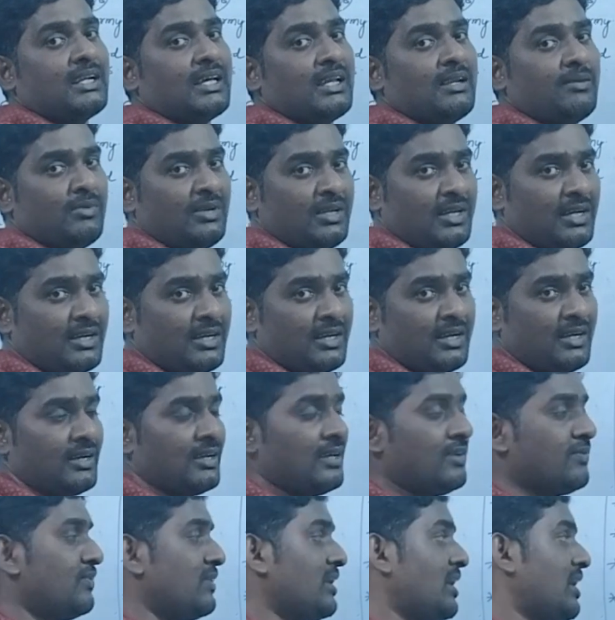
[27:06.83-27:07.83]
will be get
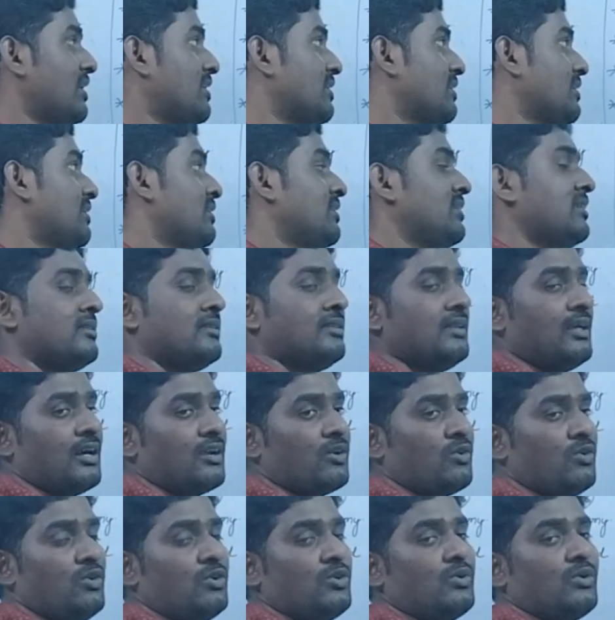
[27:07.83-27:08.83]
eliminated. If not,
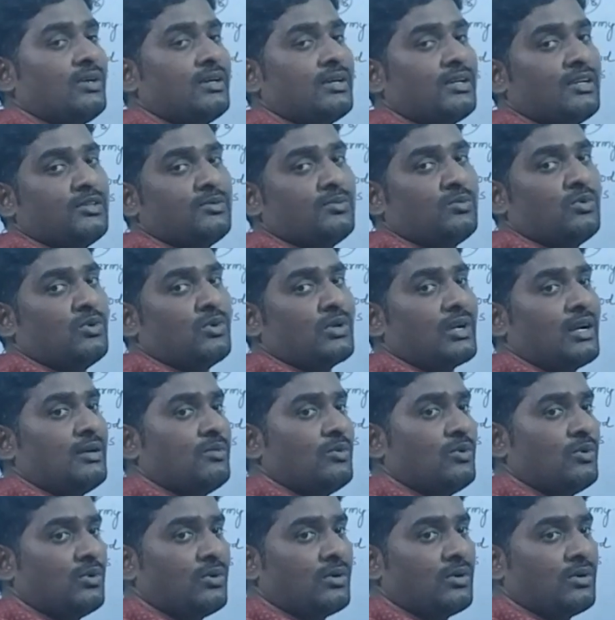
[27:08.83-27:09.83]
they are going to increase
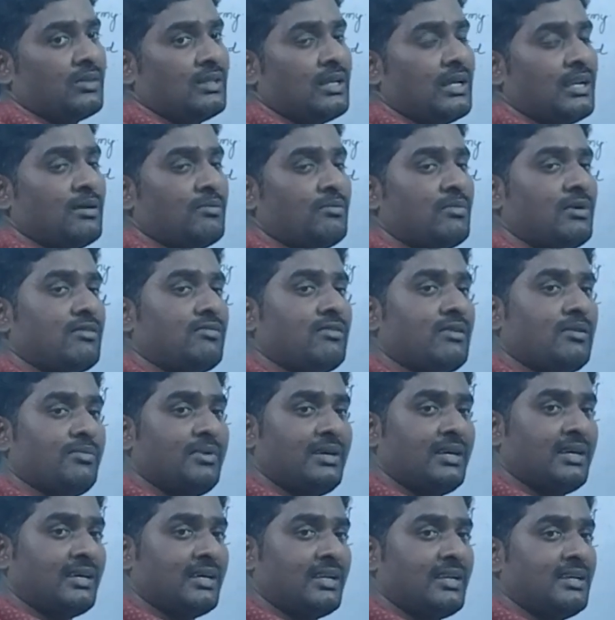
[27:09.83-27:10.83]
more and more. The
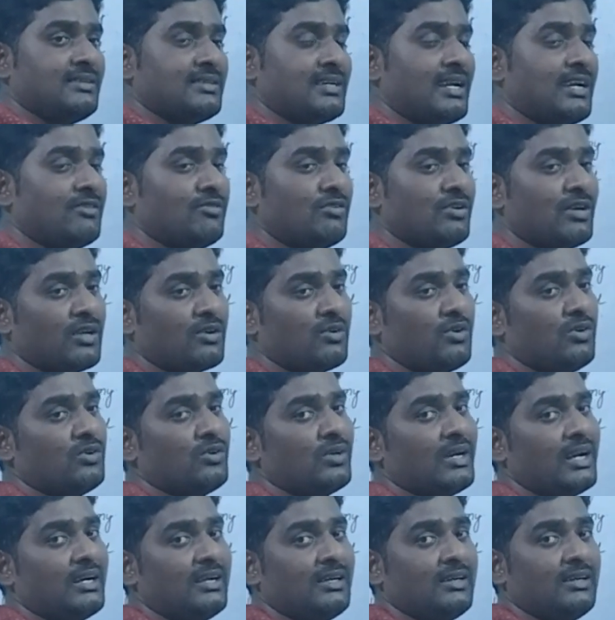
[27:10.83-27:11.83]
number will be increased and we
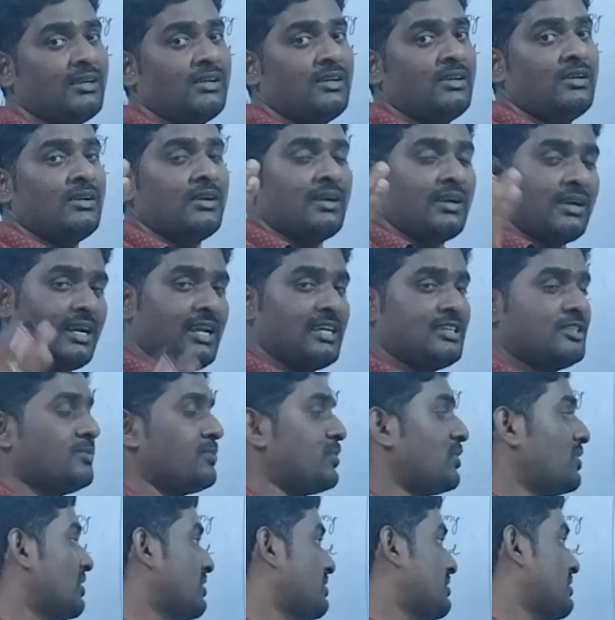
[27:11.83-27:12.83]
are going to get
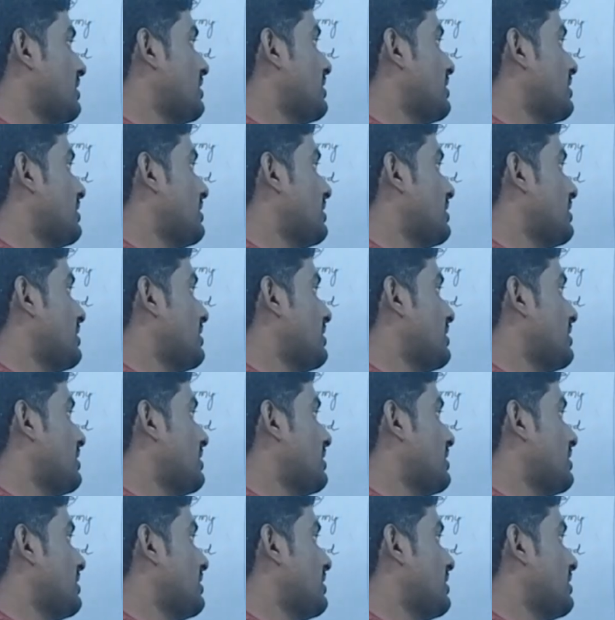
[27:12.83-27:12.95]
less